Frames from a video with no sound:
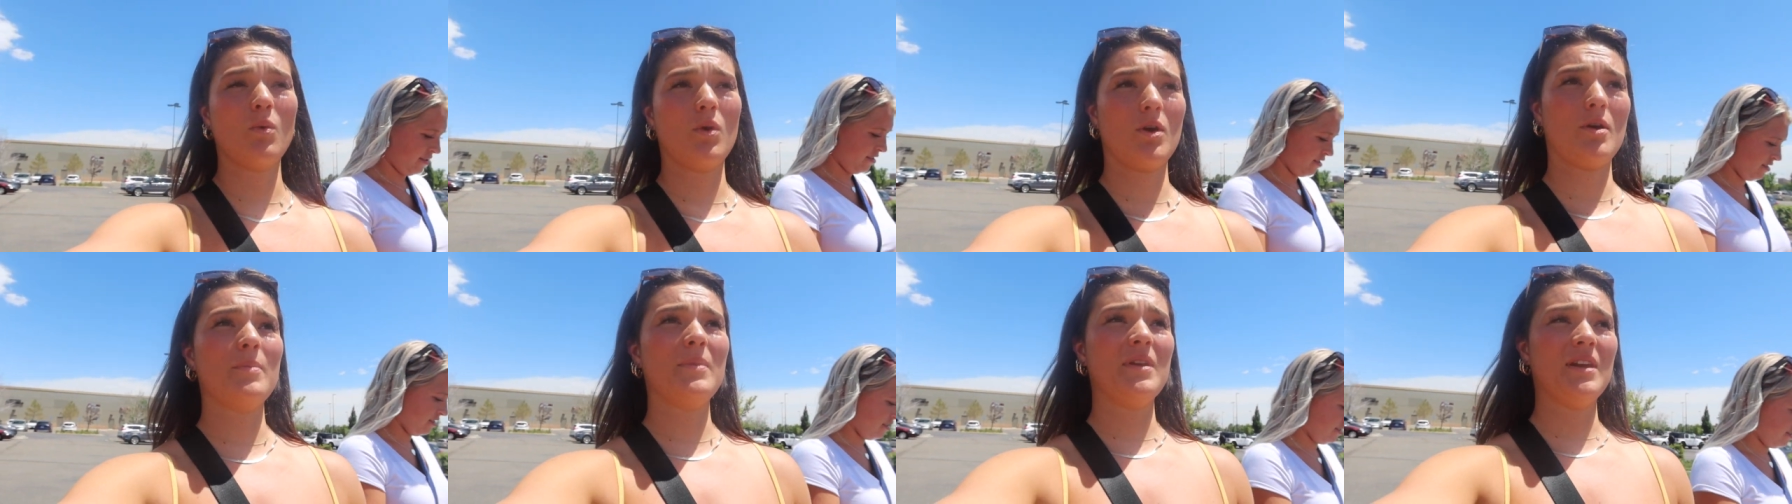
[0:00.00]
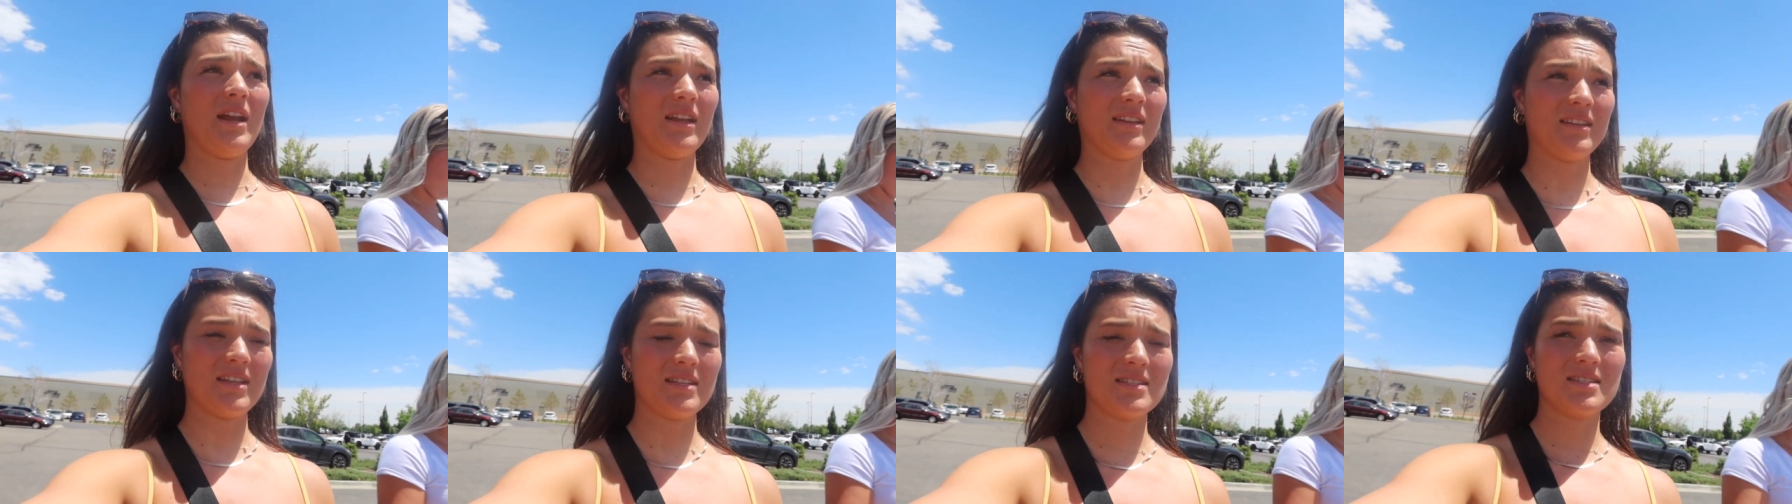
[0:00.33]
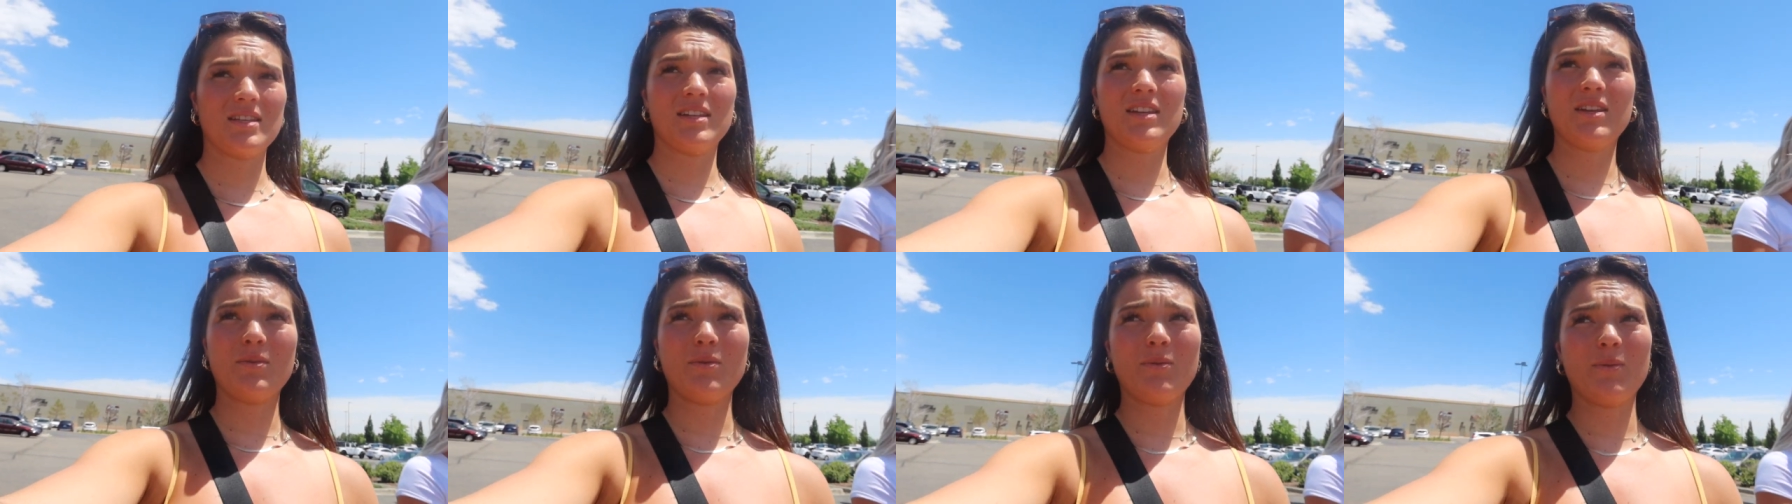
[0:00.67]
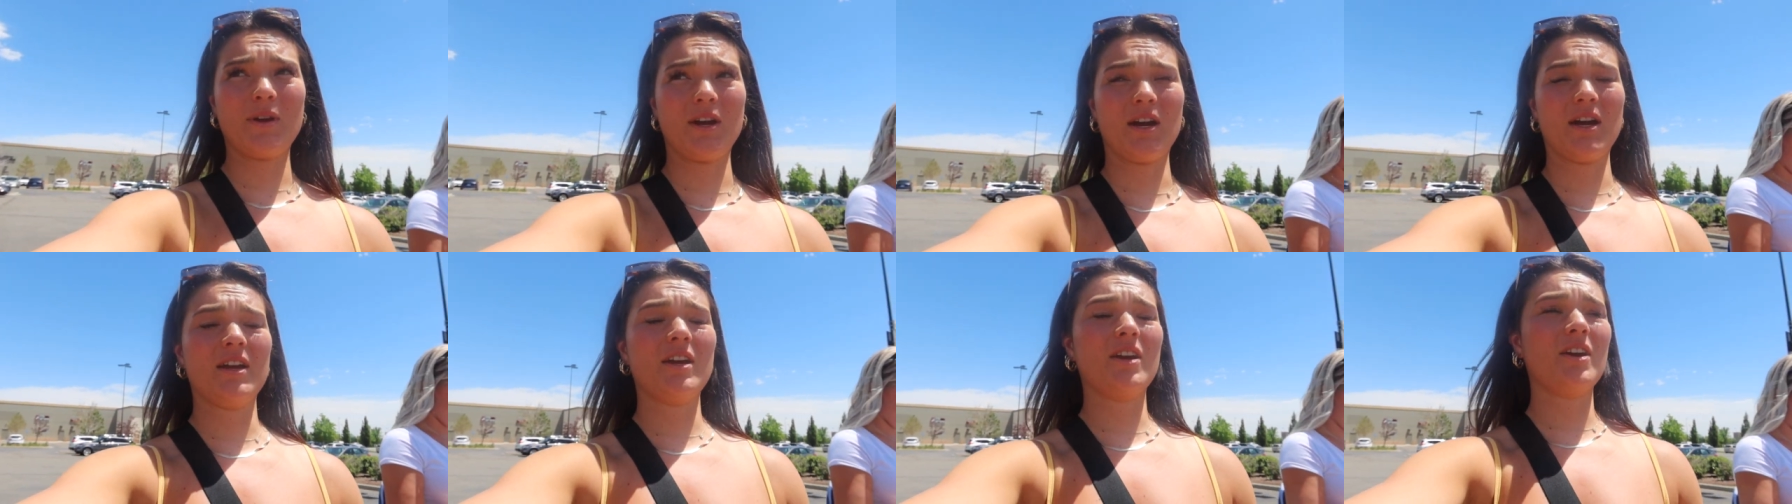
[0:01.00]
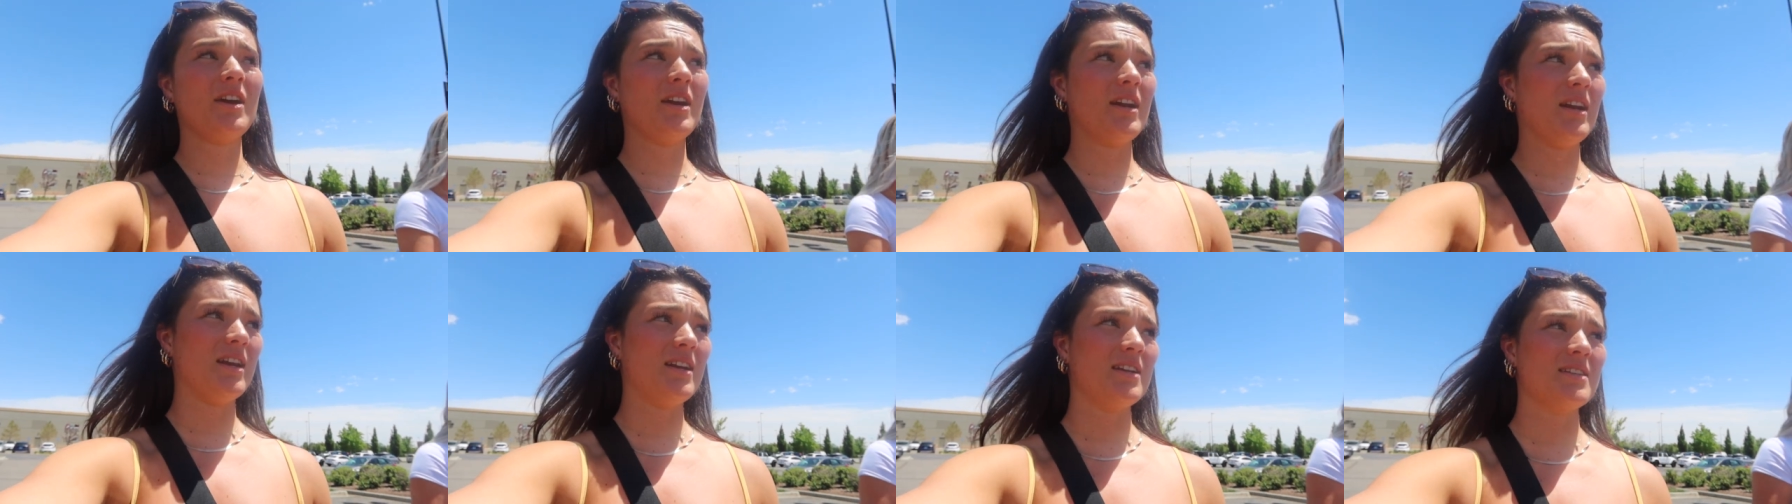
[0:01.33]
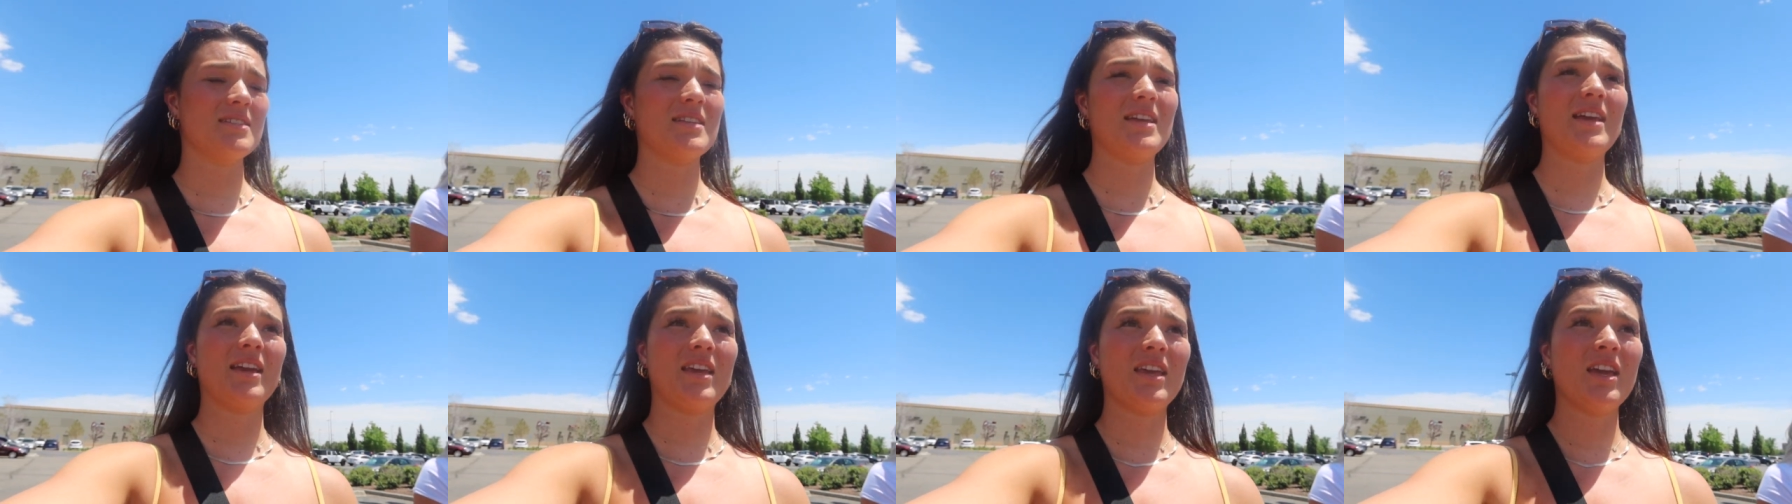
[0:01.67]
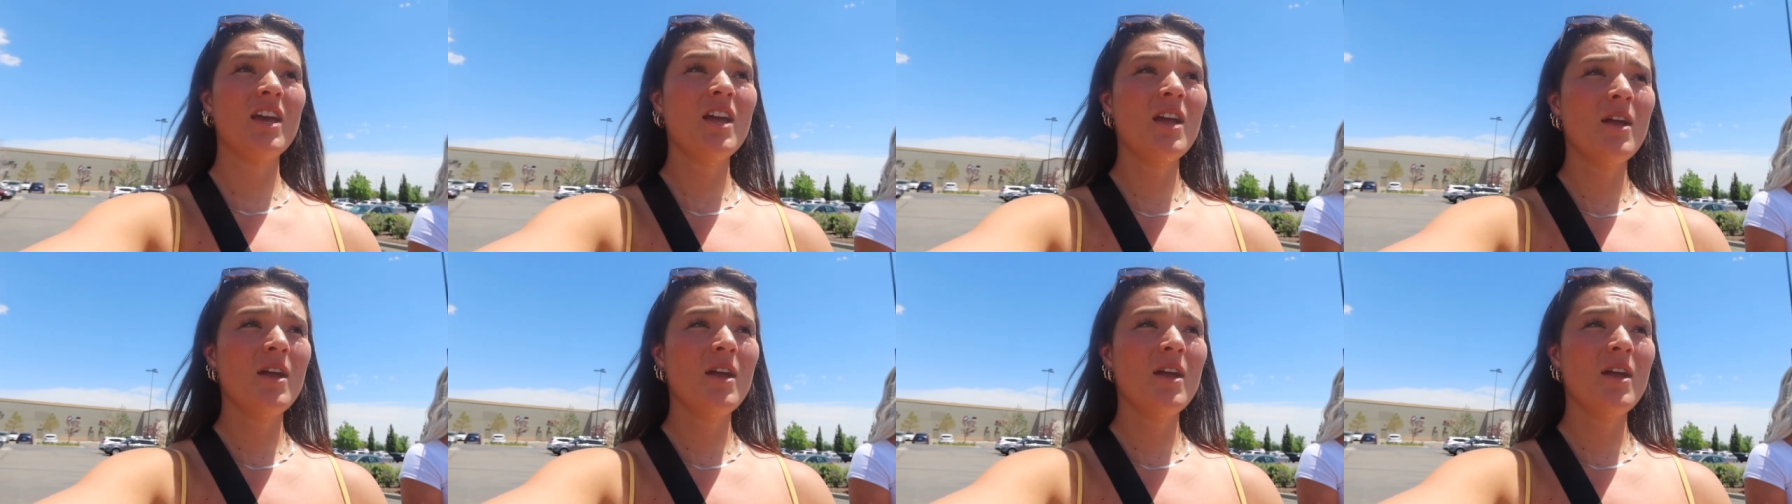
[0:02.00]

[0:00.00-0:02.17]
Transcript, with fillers: warm and not that sunny when we got here and it is like